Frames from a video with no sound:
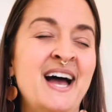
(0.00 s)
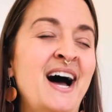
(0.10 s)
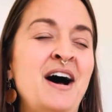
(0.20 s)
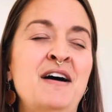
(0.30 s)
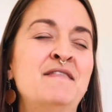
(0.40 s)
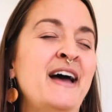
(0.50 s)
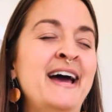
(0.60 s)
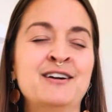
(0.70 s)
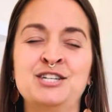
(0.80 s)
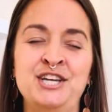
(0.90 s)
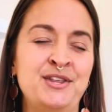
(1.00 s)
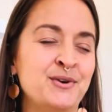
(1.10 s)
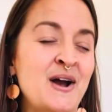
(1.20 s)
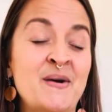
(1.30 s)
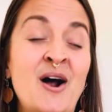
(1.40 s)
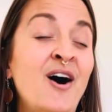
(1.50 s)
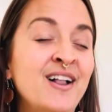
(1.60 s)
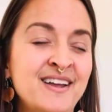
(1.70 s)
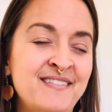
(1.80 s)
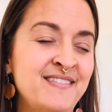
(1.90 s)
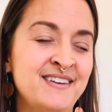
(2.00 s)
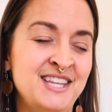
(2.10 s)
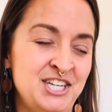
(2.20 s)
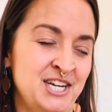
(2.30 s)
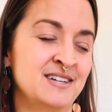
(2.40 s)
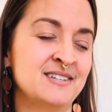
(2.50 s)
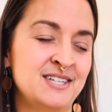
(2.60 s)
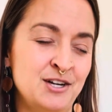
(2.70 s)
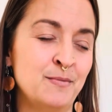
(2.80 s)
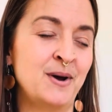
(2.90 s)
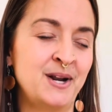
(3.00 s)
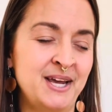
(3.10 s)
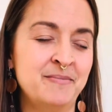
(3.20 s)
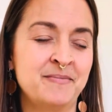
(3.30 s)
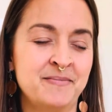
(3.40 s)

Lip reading: of energy throughout all of the channels in your body.